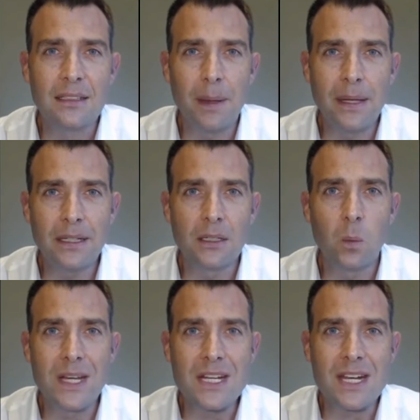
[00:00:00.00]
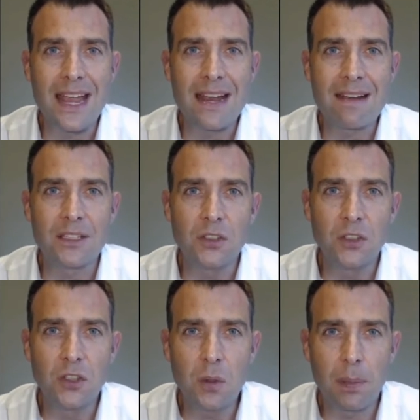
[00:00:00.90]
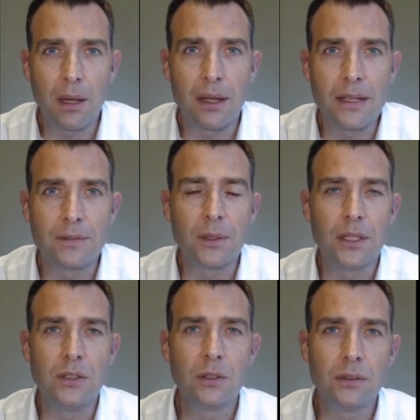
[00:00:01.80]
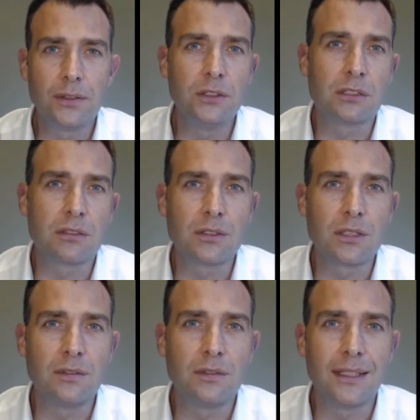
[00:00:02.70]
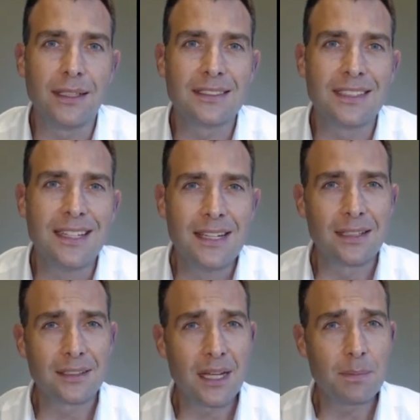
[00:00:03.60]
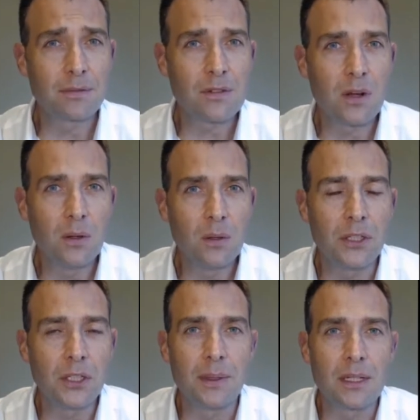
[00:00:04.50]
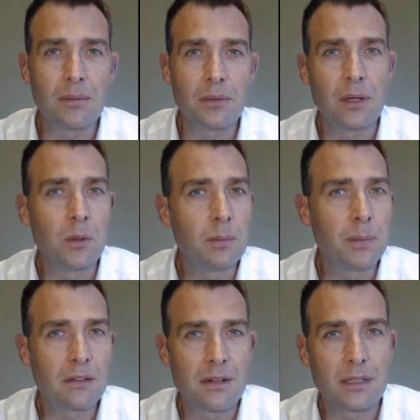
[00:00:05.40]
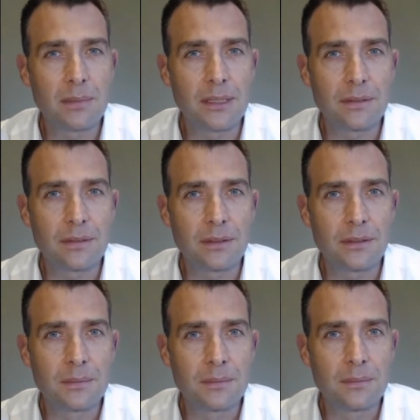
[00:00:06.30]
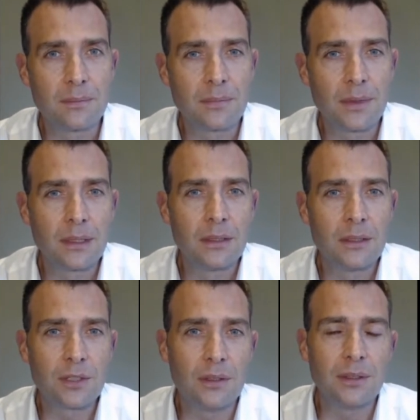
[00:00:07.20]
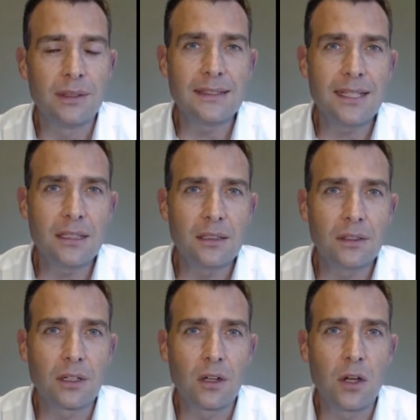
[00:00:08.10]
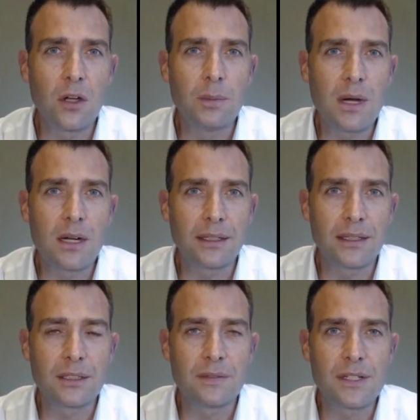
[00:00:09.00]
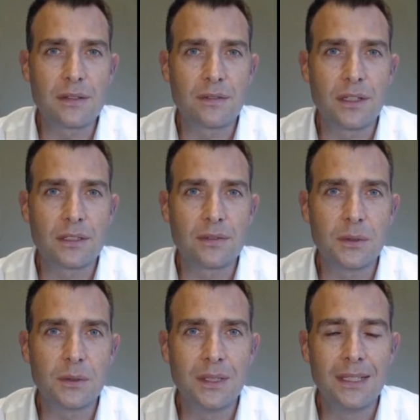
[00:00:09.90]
depending on which area you apply for in your future roles in finance, the type of role that you end up doing will be incredibly different. So let's take a look at the global markets division first of all.